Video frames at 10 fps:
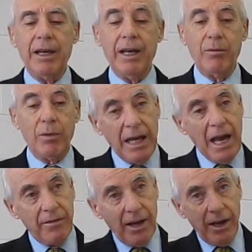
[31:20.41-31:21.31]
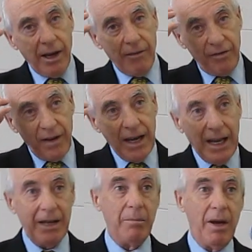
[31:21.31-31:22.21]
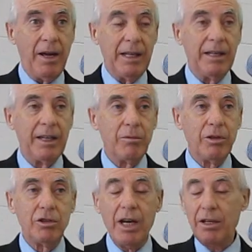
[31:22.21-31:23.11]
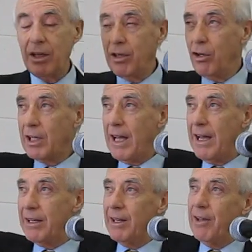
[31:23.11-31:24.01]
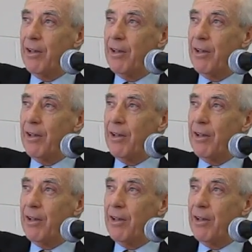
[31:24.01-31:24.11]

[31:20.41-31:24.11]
And we have a, a finite mind, and we're trying to look at